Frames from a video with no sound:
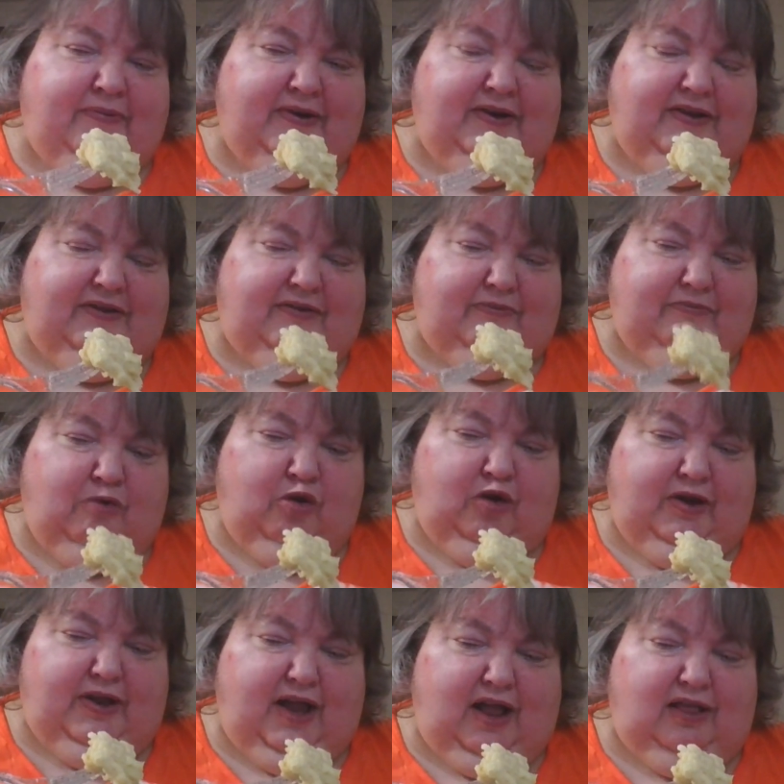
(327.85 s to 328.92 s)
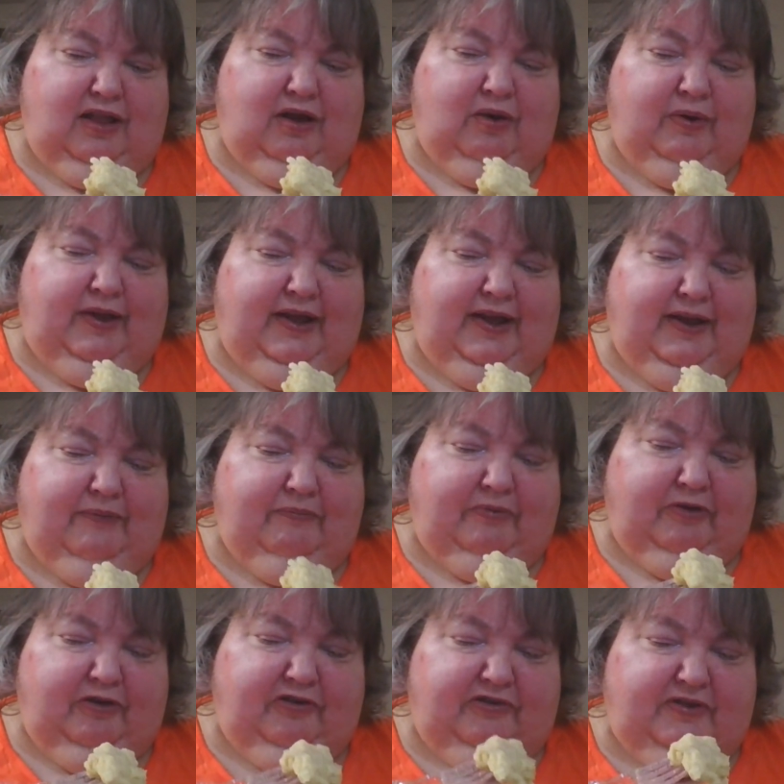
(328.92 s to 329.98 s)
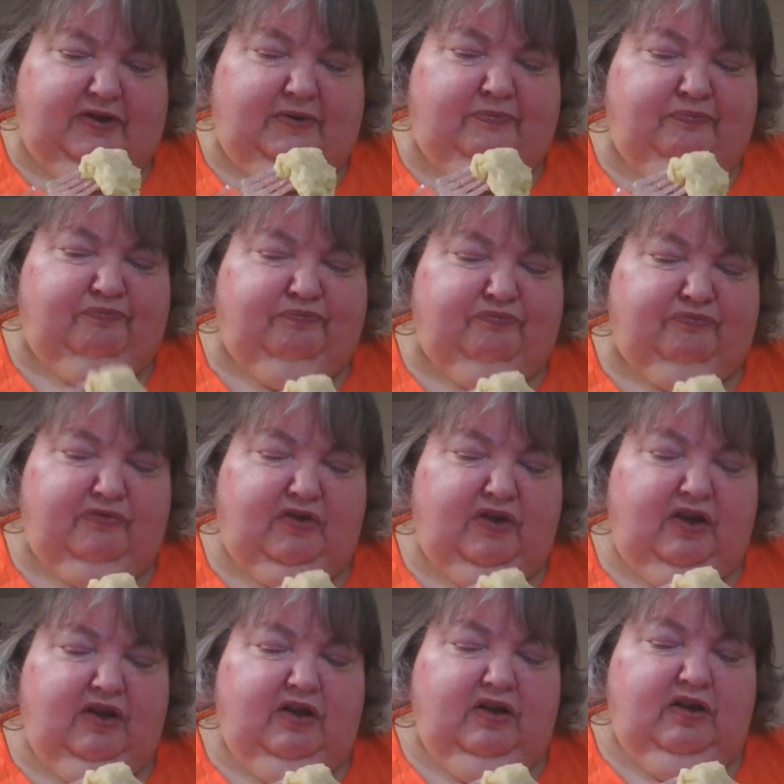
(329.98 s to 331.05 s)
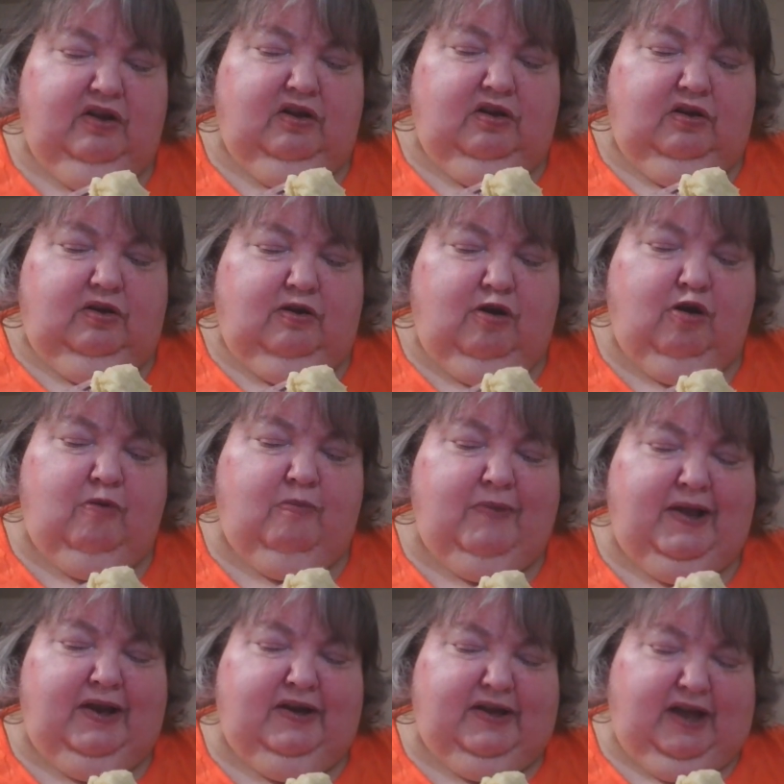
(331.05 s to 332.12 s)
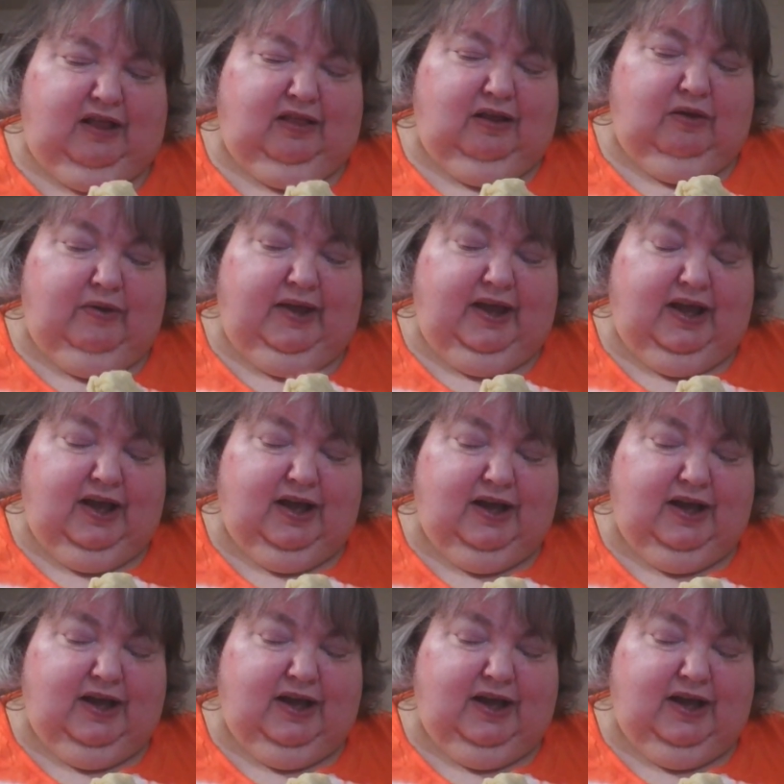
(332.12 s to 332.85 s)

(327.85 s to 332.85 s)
but it's more yellowy in person. Homemade yellowy.